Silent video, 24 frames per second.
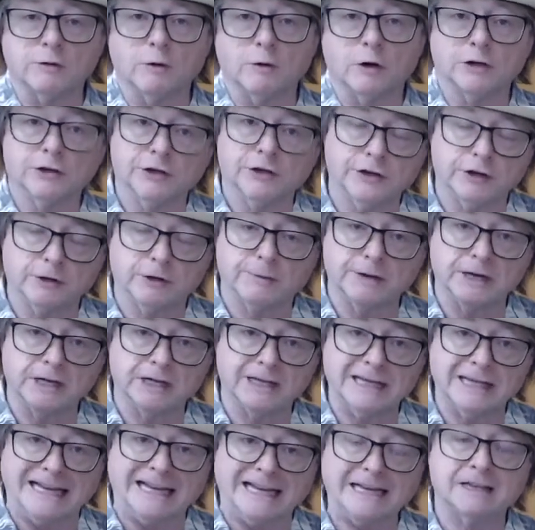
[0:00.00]
Walden. There'll be a
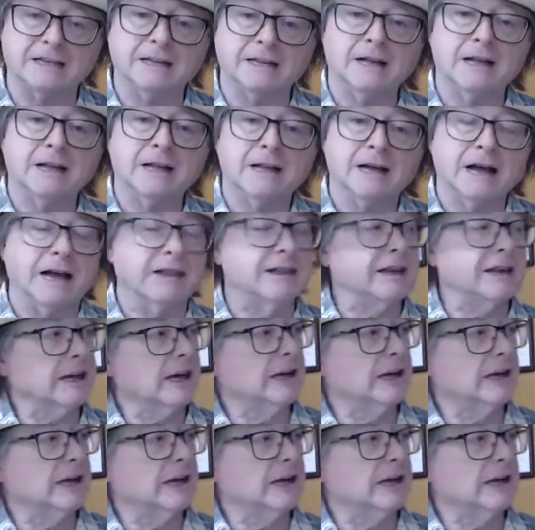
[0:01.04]
link. I think I